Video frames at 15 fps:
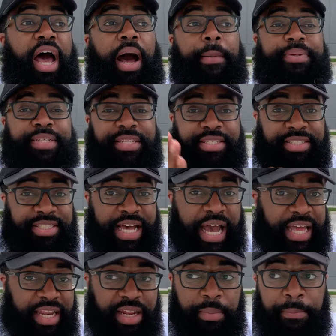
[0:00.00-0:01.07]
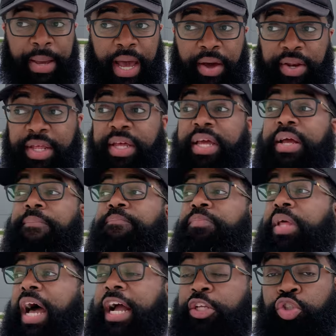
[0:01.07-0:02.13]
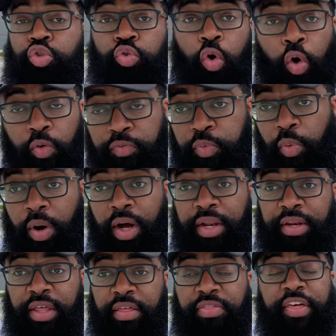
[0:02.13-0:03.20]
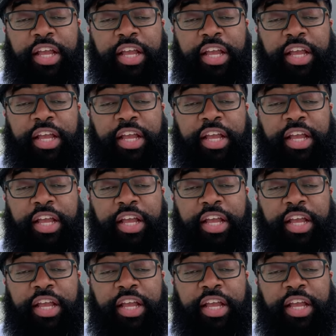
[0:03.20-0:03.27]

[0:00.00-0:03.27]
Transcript: I was excited about it. I drove one.